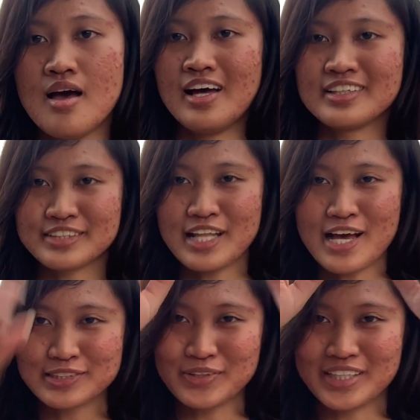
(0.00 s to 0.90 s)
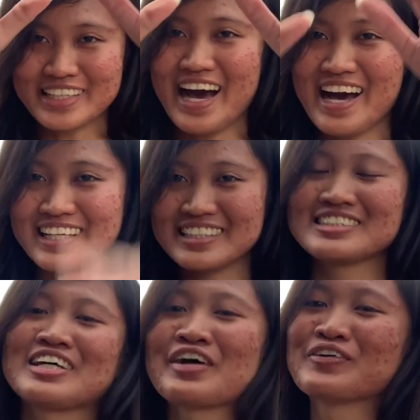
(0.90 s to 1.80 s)
And the last one, guys,
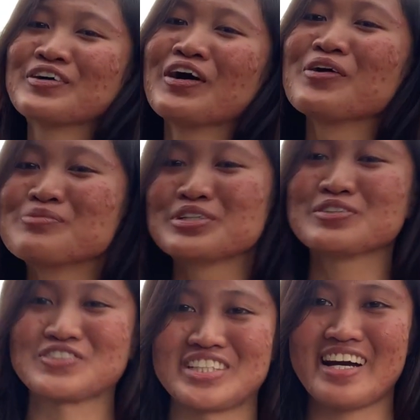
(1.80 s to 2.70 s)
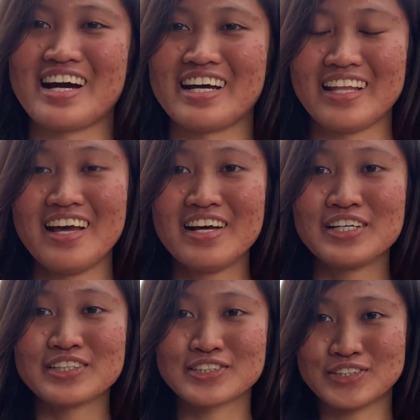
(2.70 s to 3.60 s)
that I almost forgot,
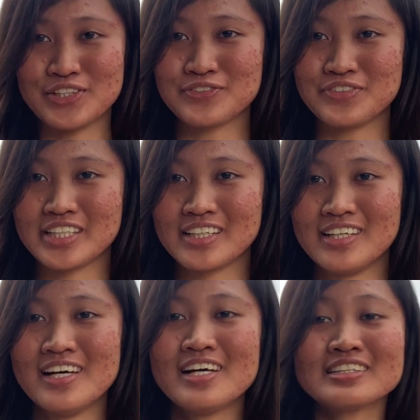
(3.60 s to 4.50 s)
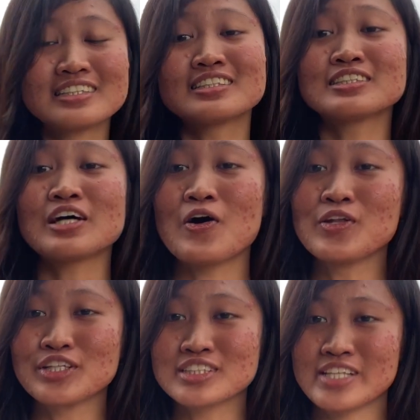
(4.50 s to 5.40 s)
serving. This is the
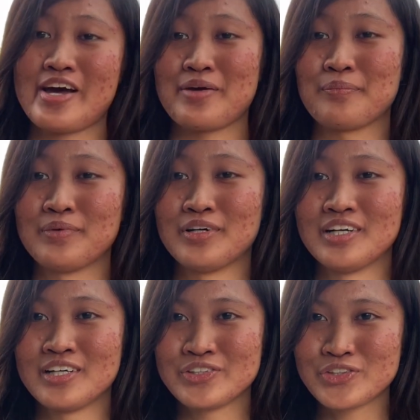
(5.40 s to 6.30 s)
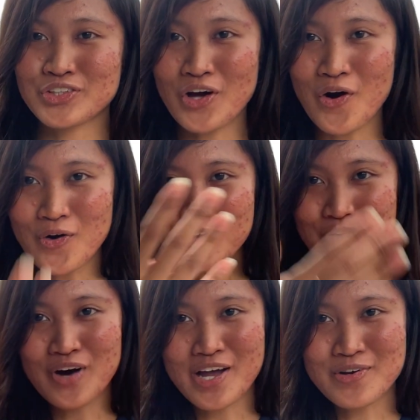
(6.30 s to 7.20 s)
only time you're the only
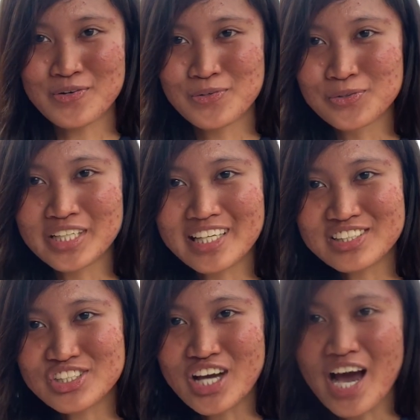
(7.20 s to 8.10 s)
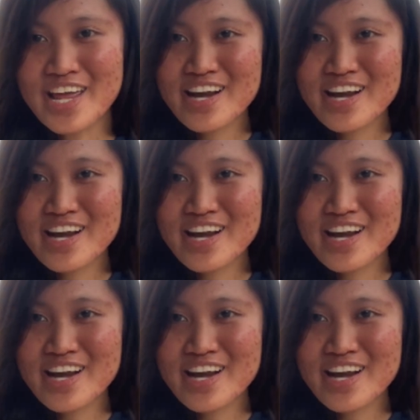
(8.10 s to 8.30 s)
one who can shine.